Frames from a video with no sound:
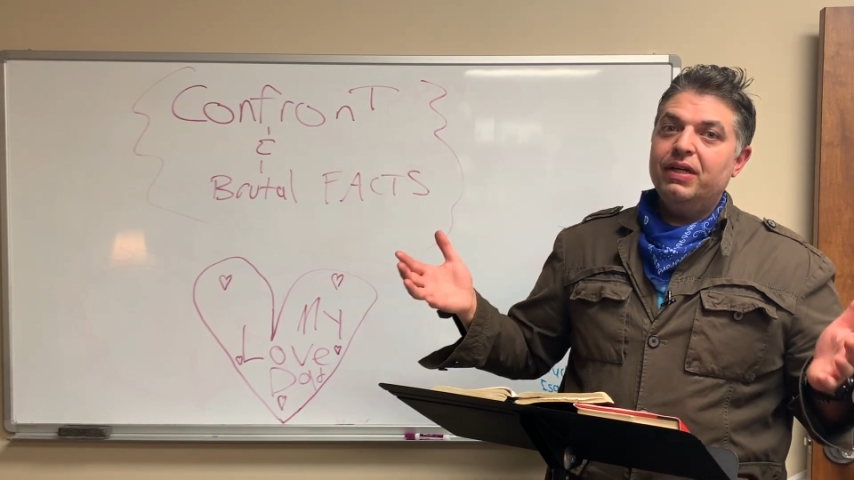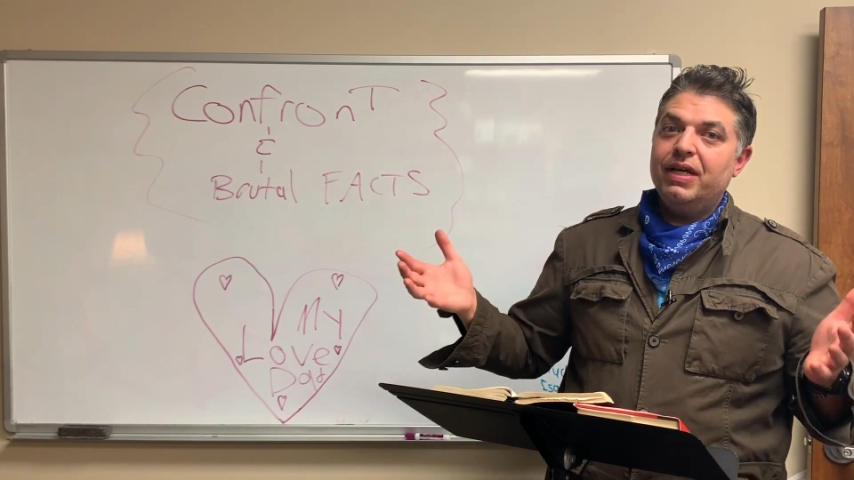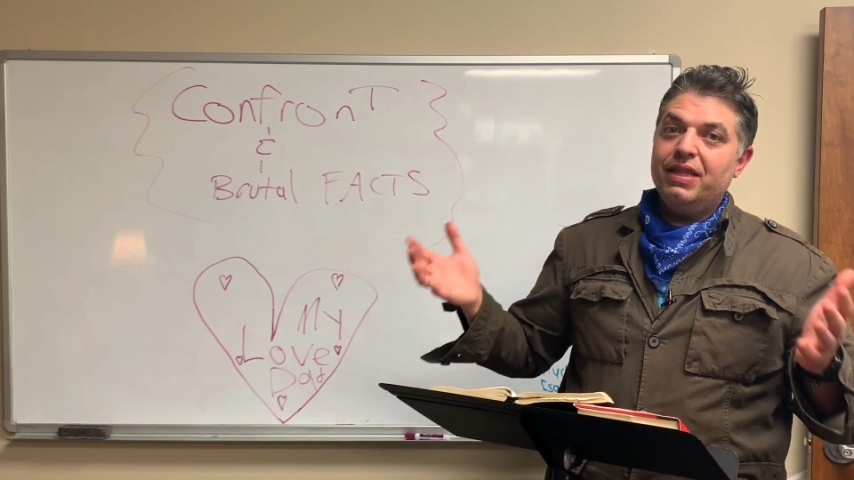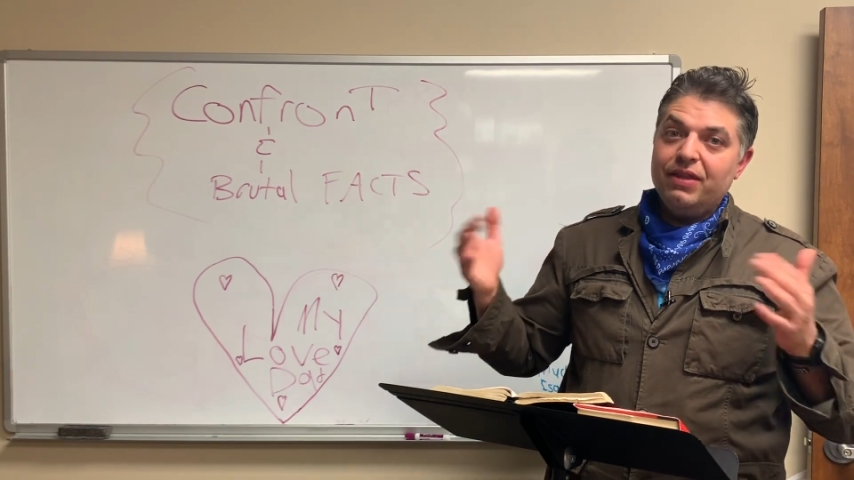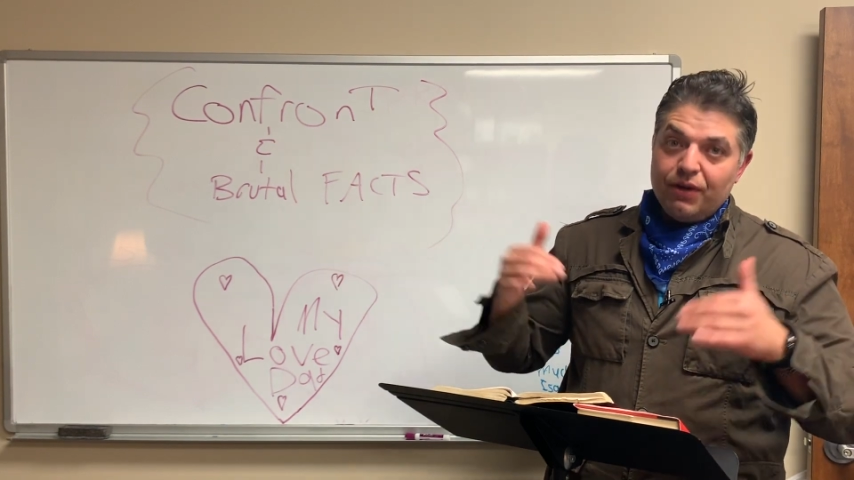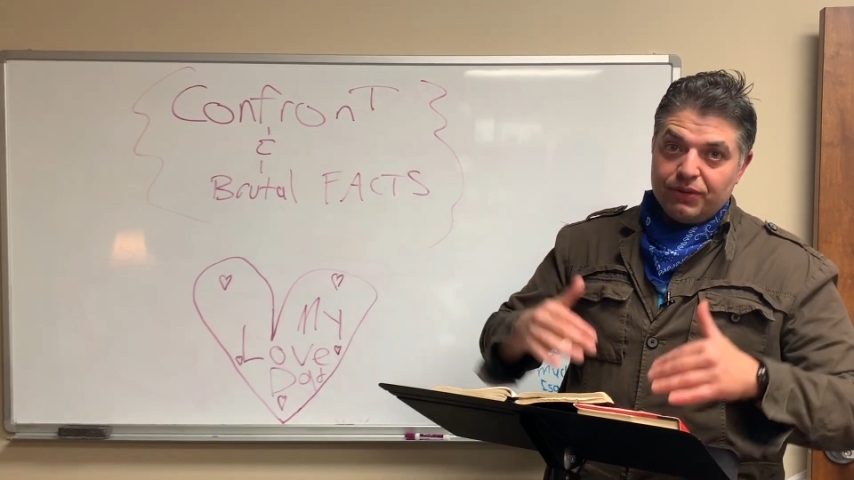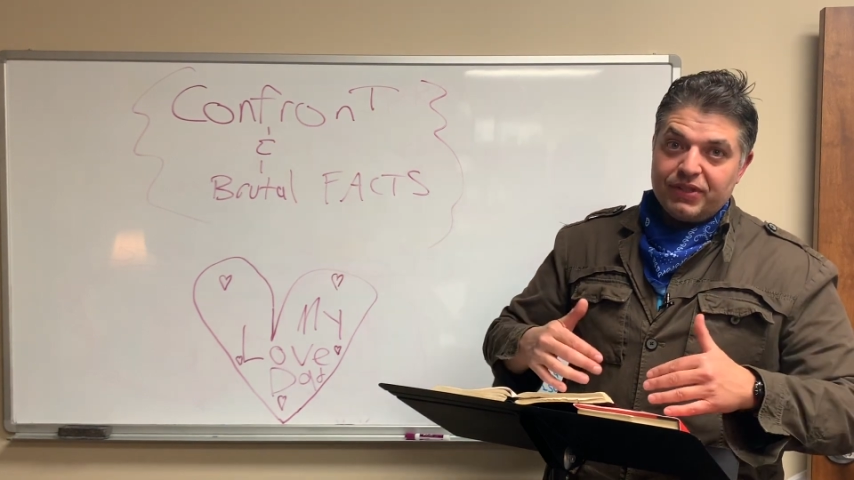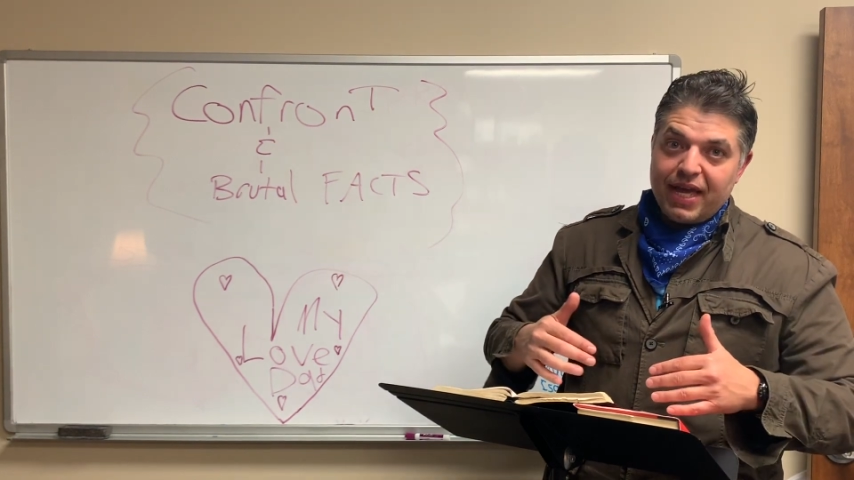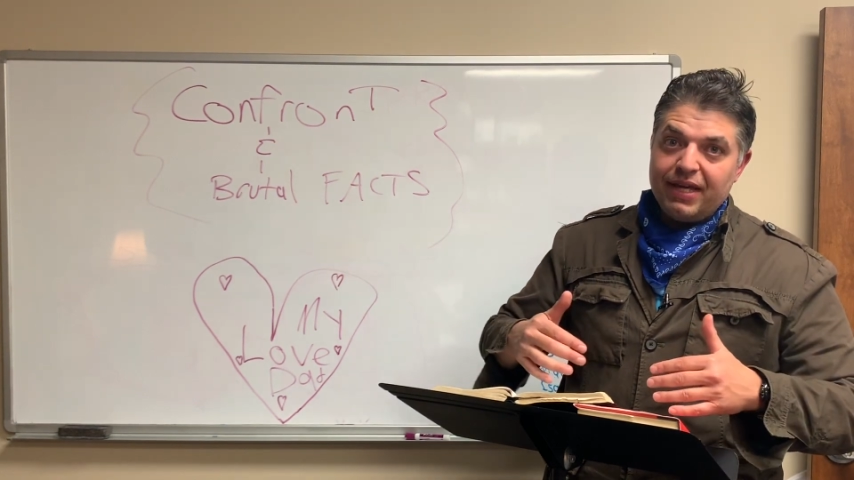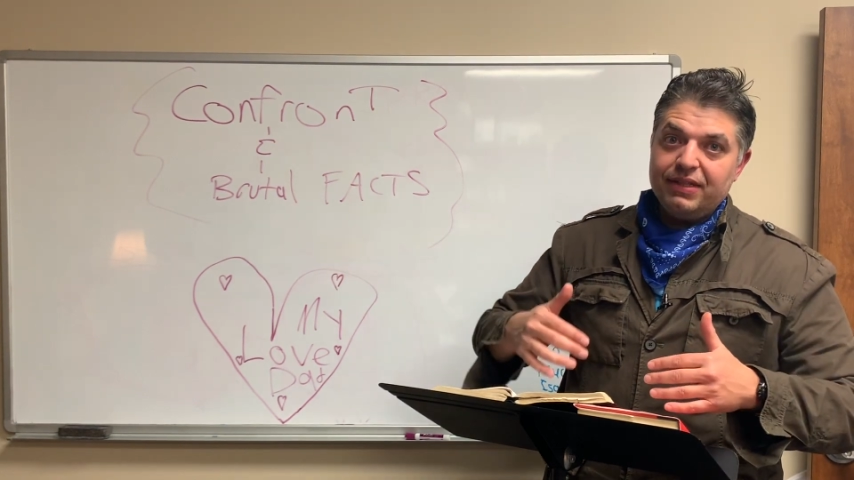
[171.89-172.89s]
in those
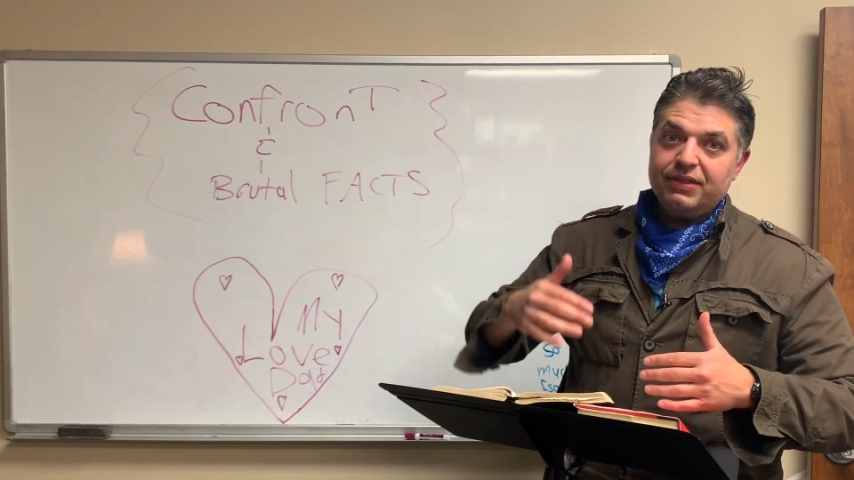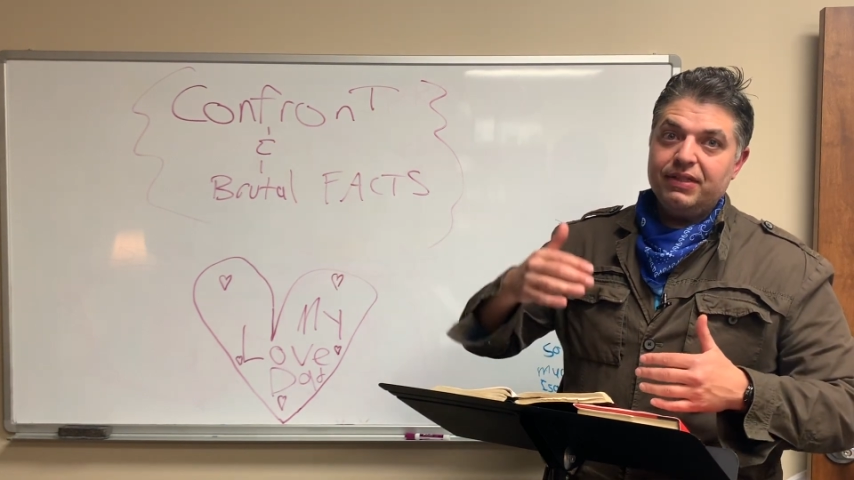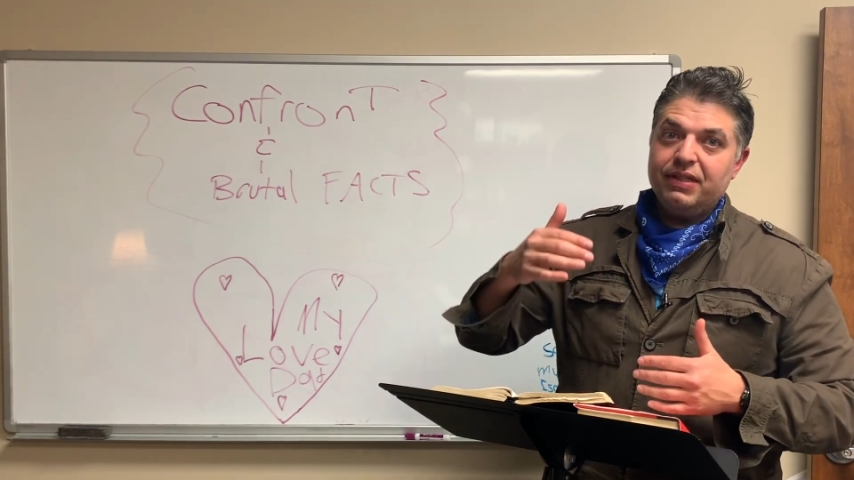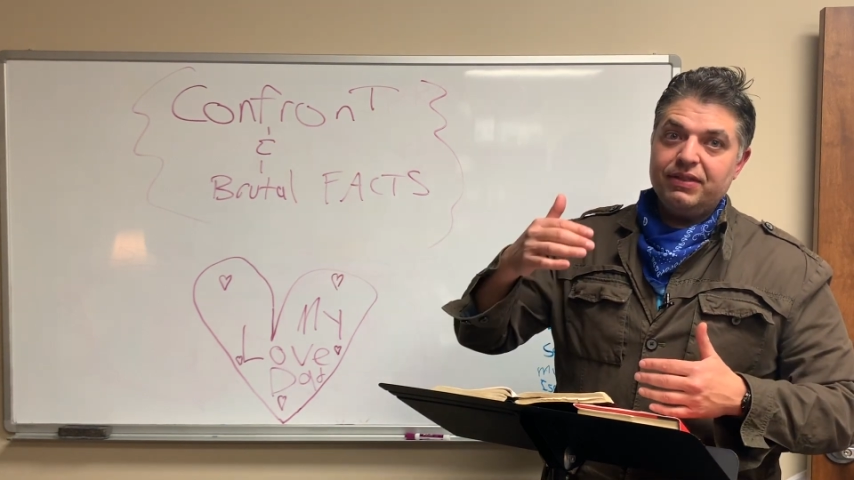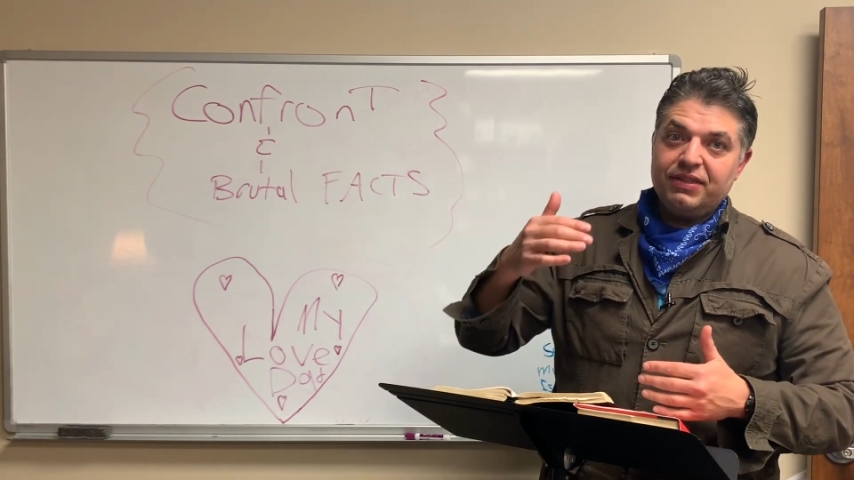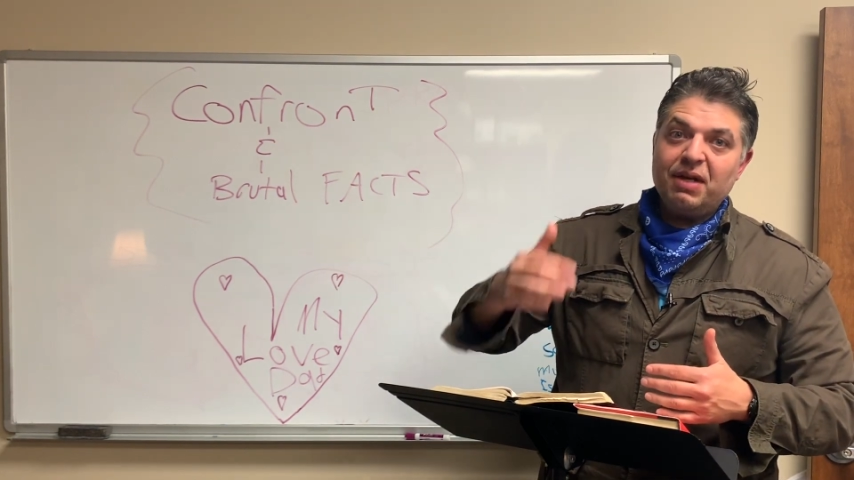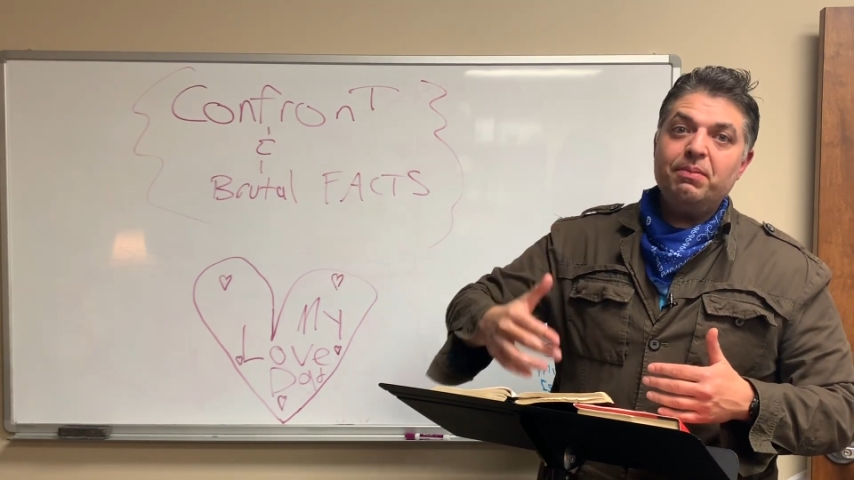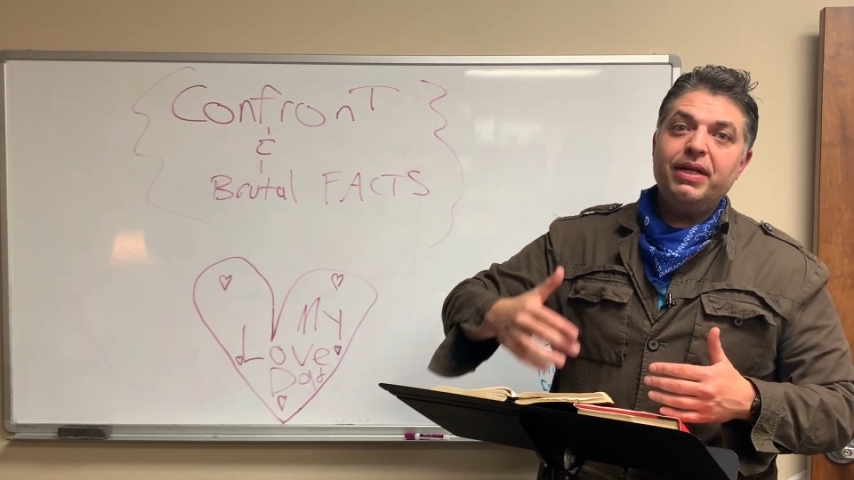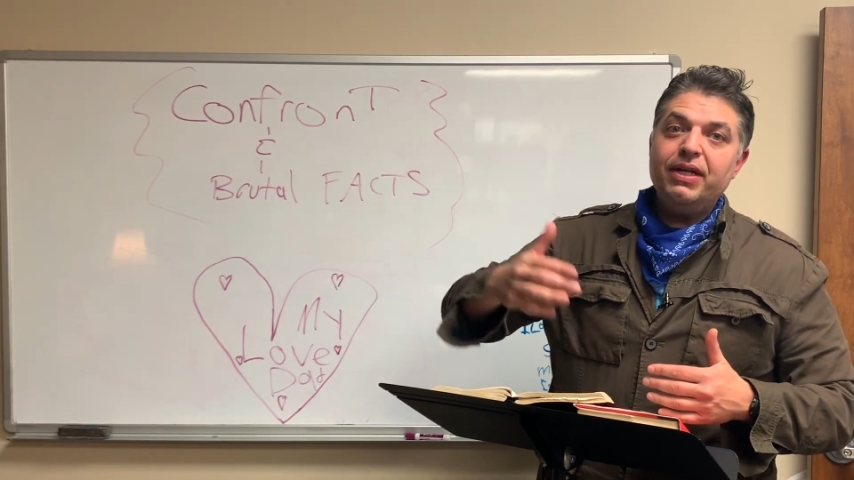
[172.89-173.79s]
days somebody